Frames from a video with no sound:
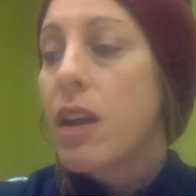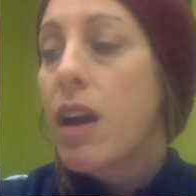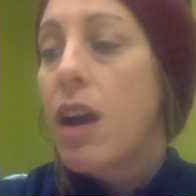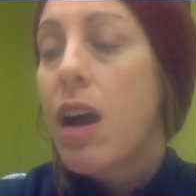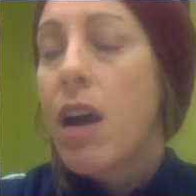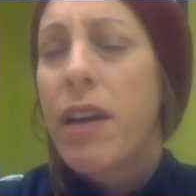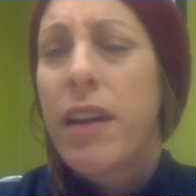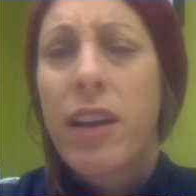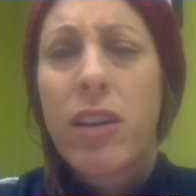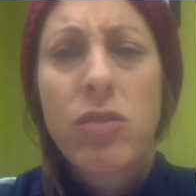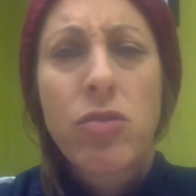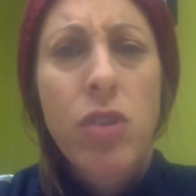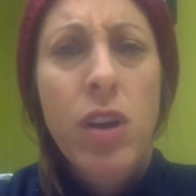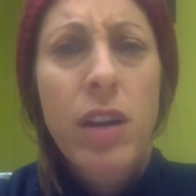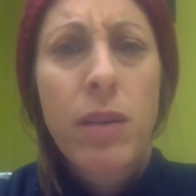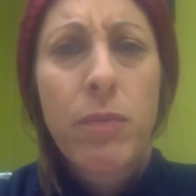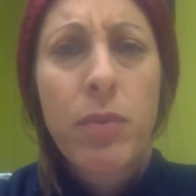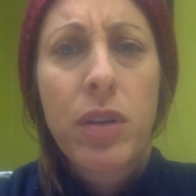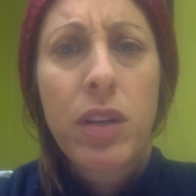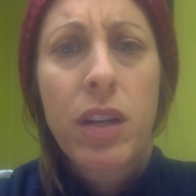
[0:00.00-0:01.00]
And I'll
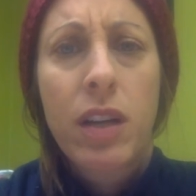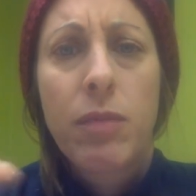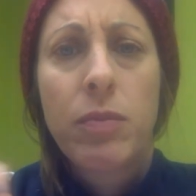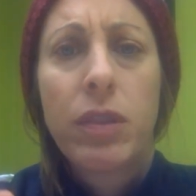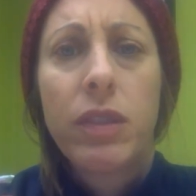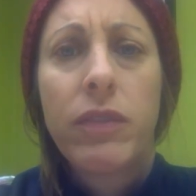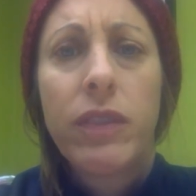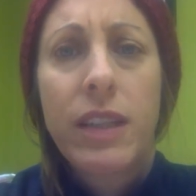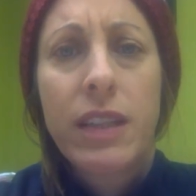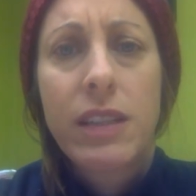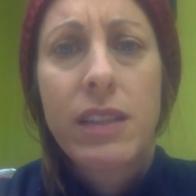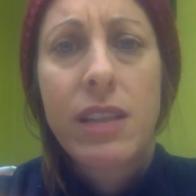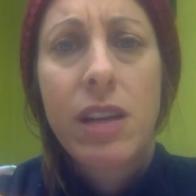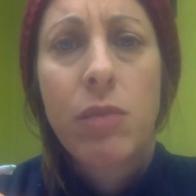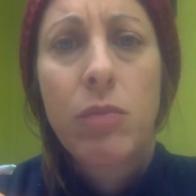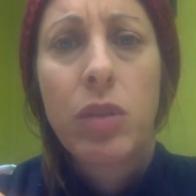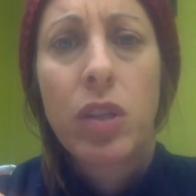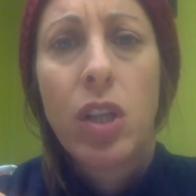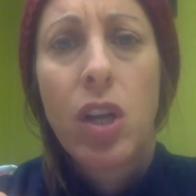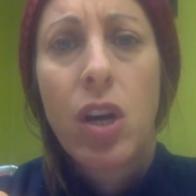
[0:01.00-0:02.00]
try to a couple of links
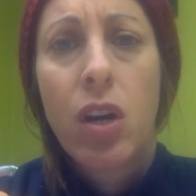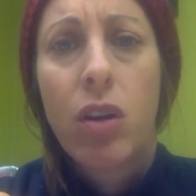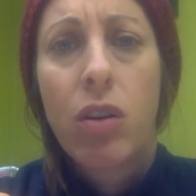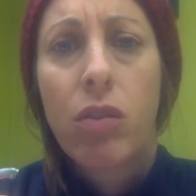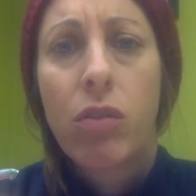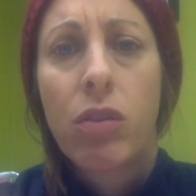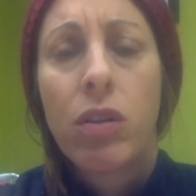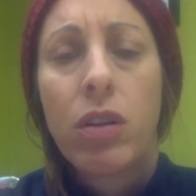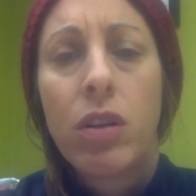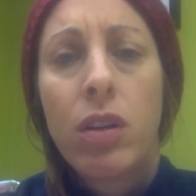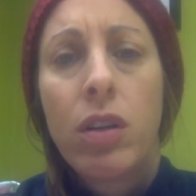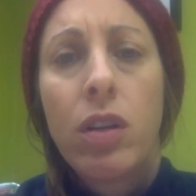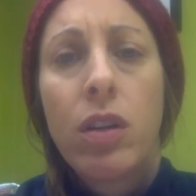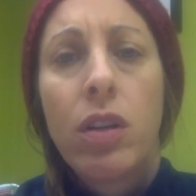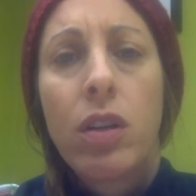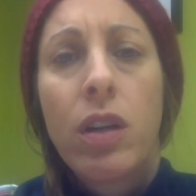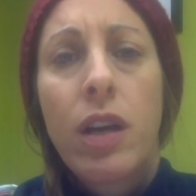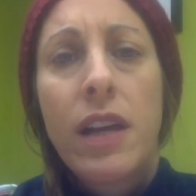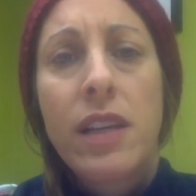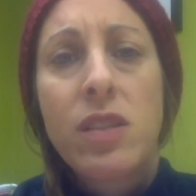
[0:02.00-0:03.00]
down below
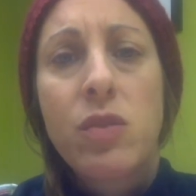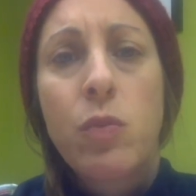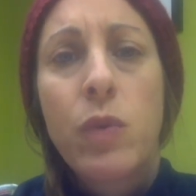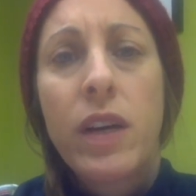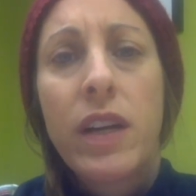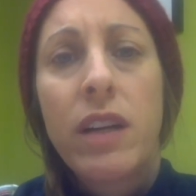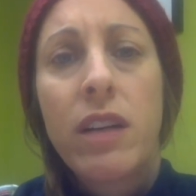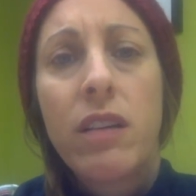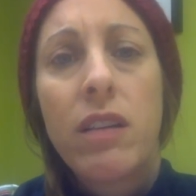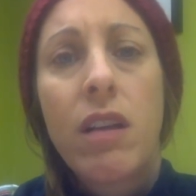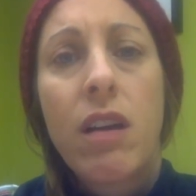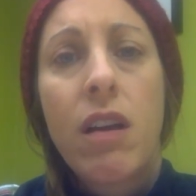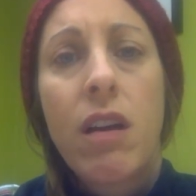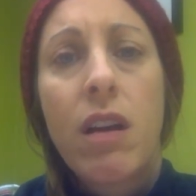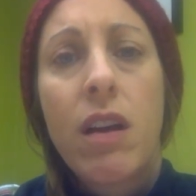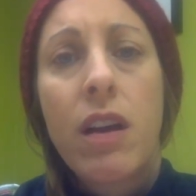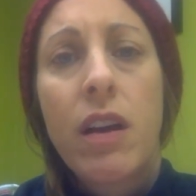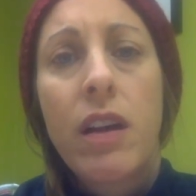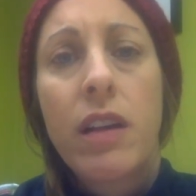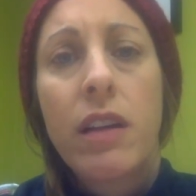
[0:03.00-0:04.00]
as well
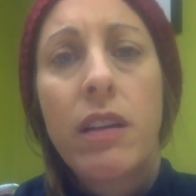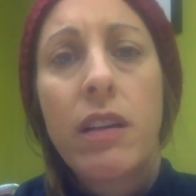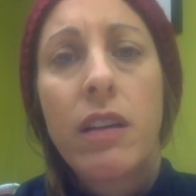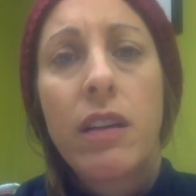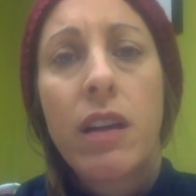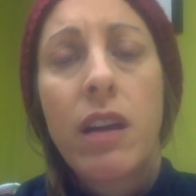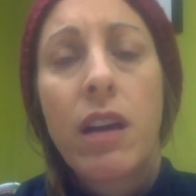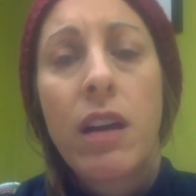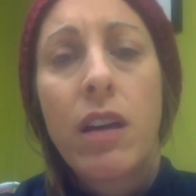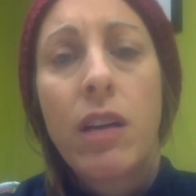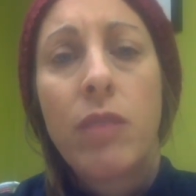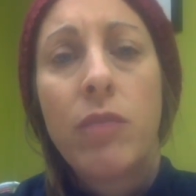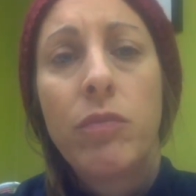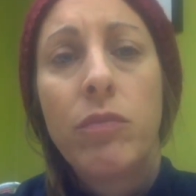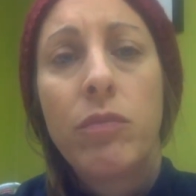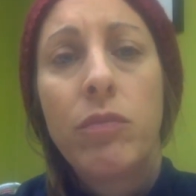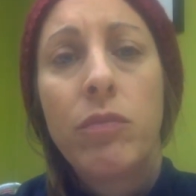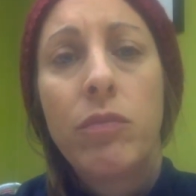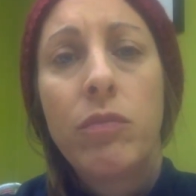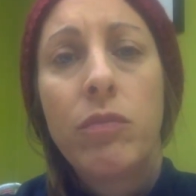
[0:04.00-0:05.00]
on
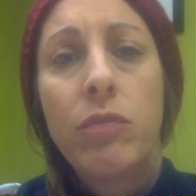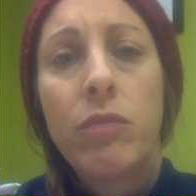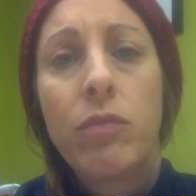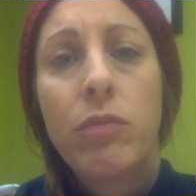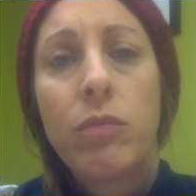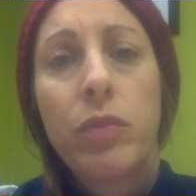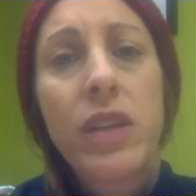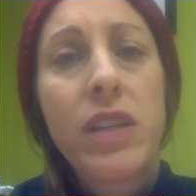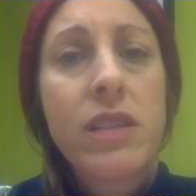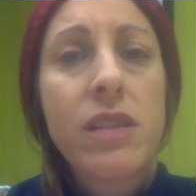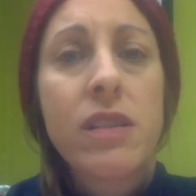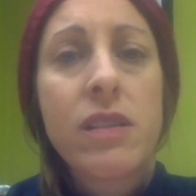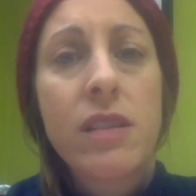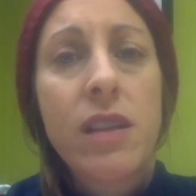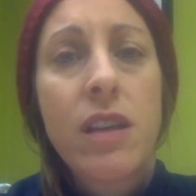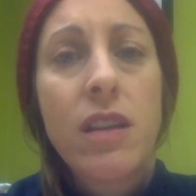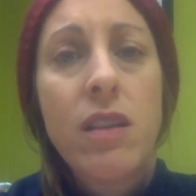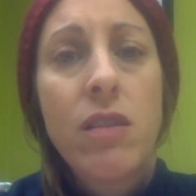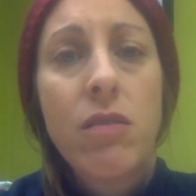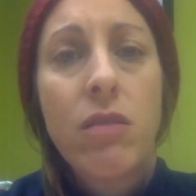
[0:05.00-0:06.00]
places
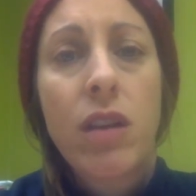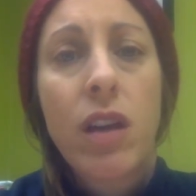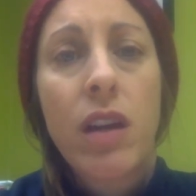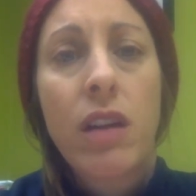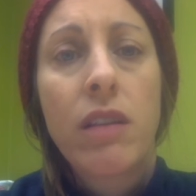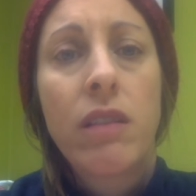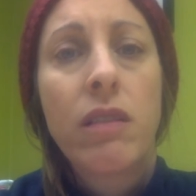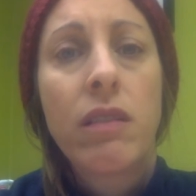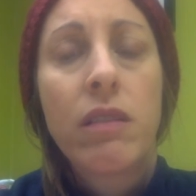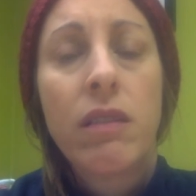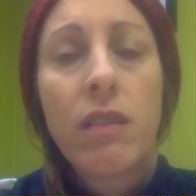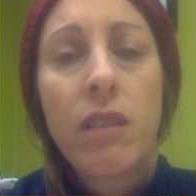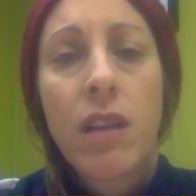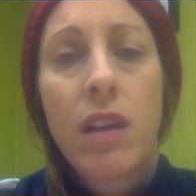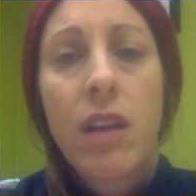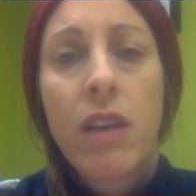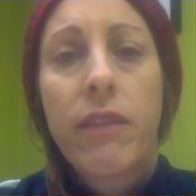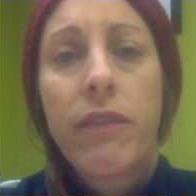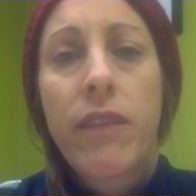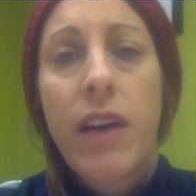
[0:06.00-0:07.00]
that you can
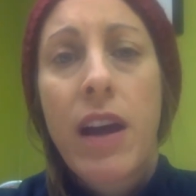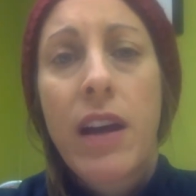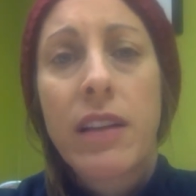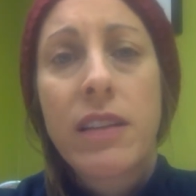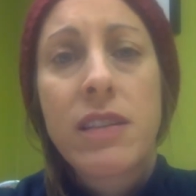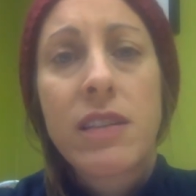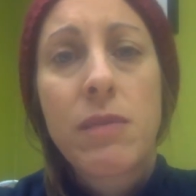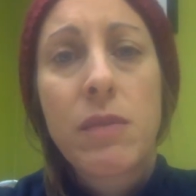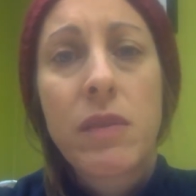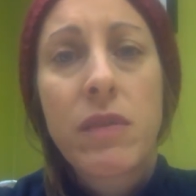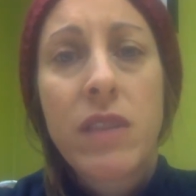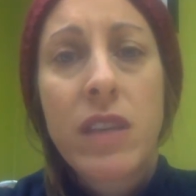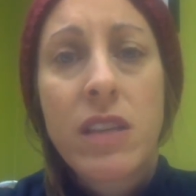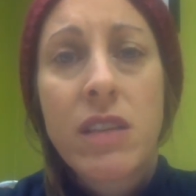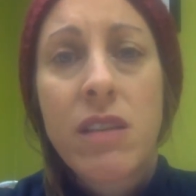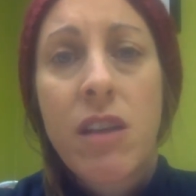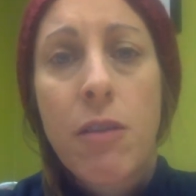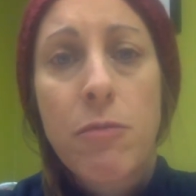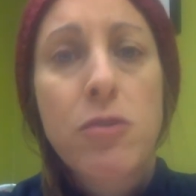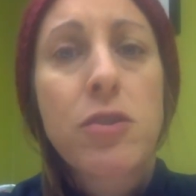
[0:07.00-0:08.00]
find some of
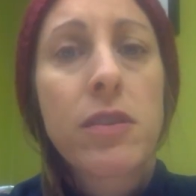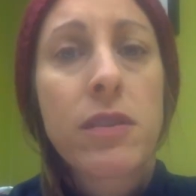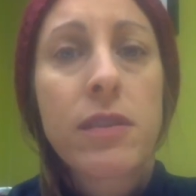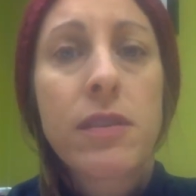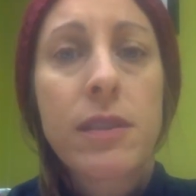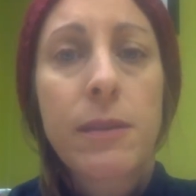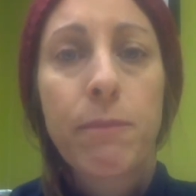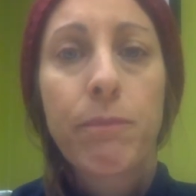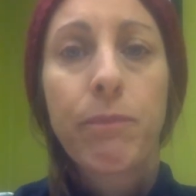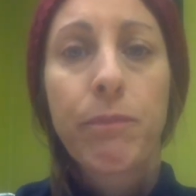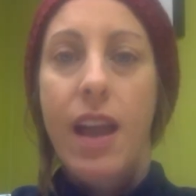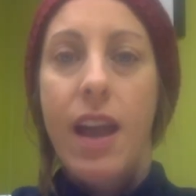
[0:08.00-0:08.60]
these options.